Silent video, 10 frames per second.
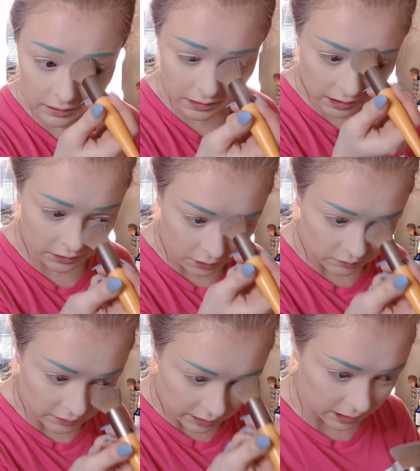kind of
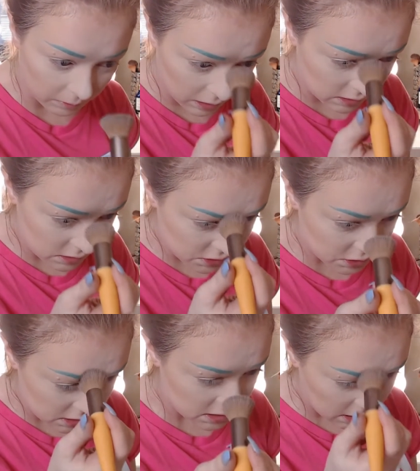over the eyebrows,
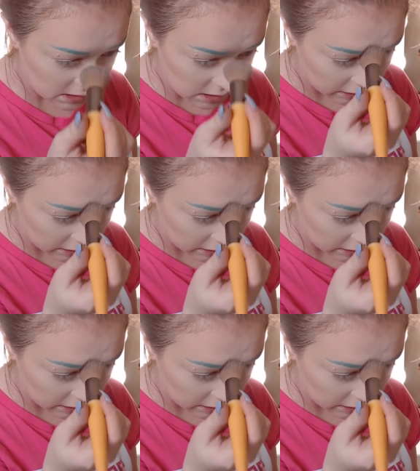just like to